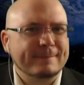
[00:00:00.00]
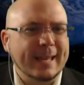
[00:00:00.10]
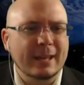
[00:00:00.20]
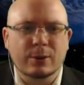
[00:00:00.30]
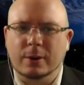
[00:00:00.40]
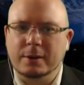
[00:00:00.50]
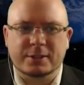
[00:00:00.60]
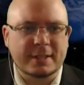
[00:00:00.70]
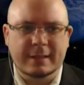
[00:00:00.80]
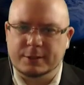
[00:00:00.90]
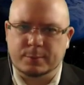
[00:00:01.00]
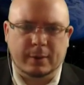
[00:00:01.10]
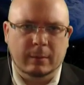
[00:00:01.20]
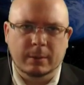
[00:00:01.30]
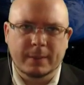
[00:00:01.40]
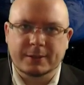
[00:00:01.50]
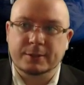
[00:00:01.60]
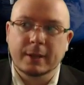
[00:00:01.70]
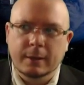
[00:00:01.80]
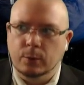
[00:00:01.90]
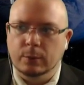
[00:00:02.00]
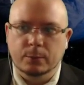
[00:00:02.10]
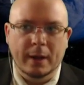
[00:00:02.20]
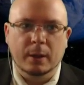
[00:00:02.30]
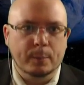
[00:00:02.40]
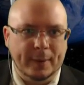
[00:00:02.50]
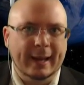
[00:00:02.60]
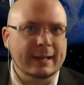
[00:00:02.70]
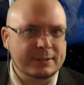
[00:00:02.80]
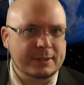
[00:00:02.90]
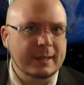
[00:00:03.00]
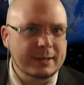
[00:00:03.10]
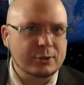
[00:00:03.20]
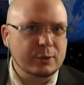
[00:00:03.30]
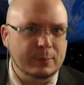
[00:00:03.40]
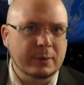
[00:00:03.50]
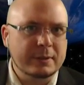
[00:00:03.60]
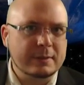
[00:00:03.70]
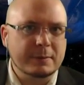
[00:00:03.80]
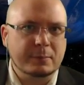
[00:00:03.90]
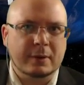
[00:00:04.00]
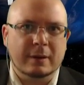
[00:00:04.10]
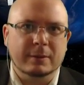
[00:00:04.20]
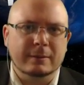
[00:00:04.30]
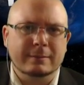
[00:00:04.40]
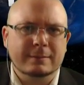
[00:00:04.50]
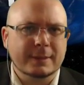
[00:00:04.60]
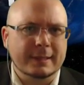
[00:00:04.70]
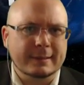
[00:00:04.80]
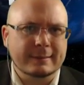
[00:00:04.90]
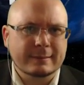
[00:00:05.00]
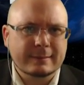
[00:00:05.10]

And you already see this problem that's well past the initial points of the problem, you know?